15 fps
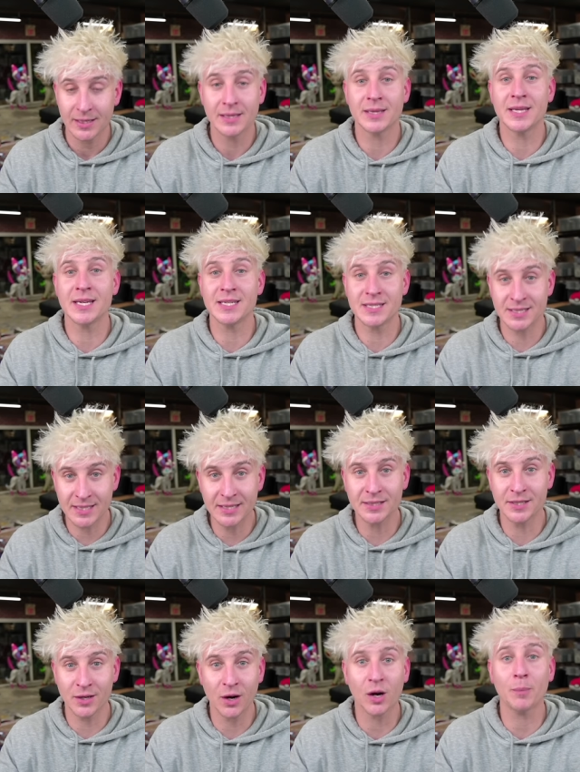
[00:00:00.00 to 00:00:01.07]
the
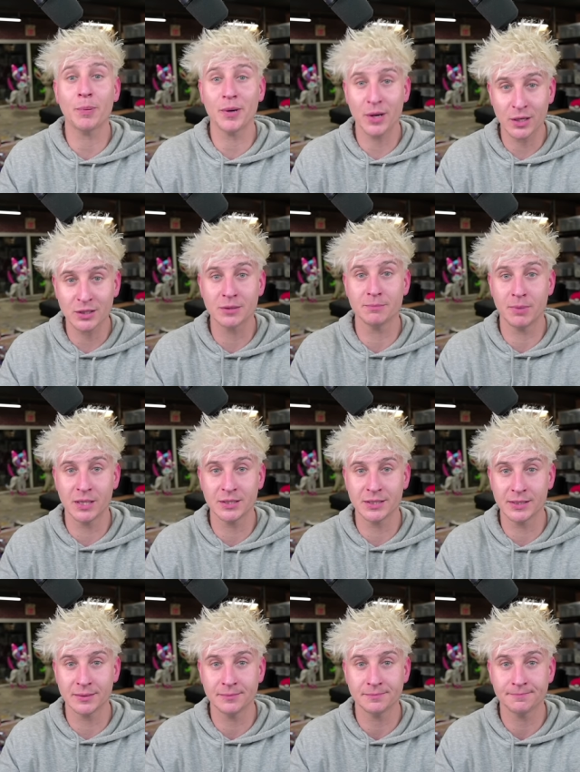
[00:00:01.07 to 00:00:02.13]
CTR production
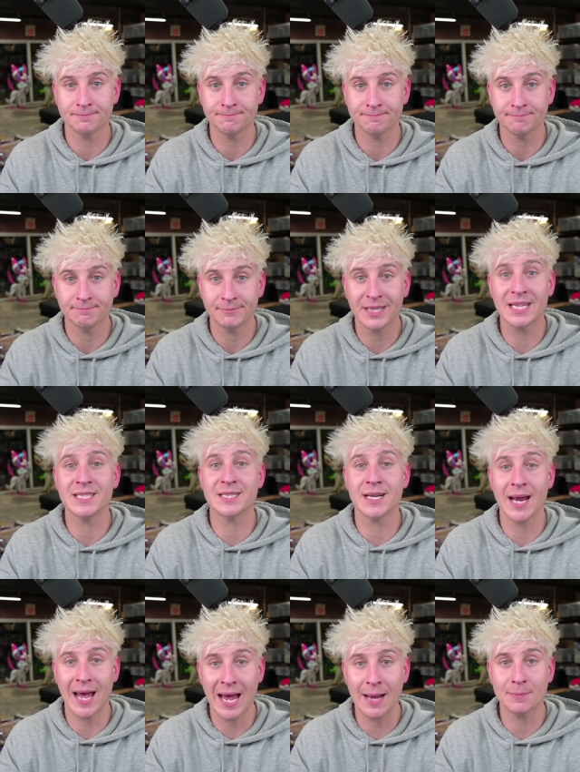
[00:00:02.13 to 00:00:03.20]
budget is an
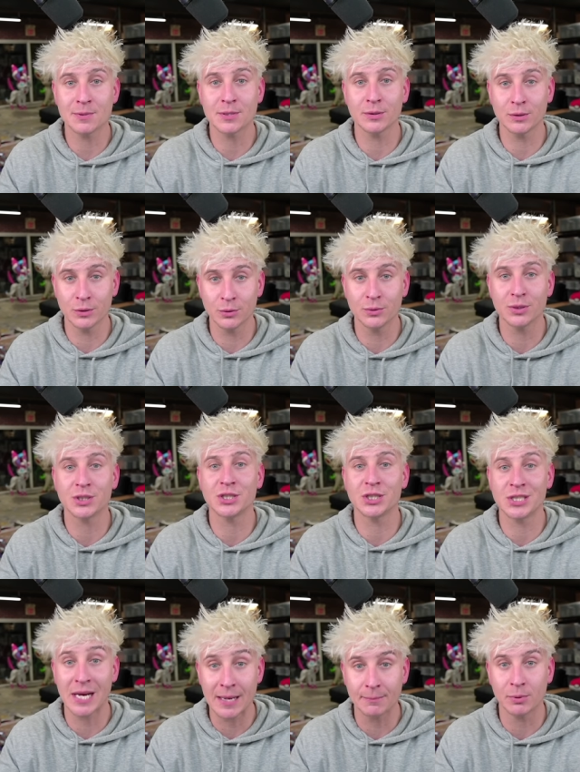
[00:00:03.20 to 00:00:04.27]
absolute
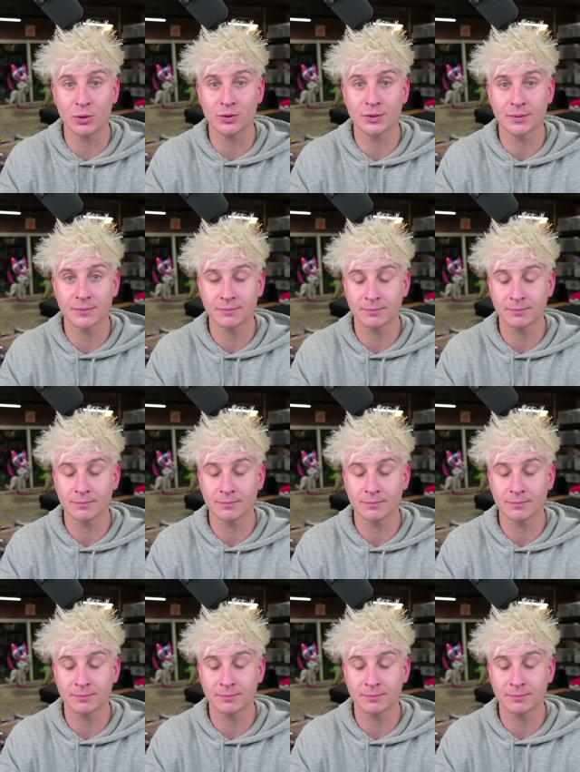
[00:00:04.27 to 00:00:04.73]
shambles.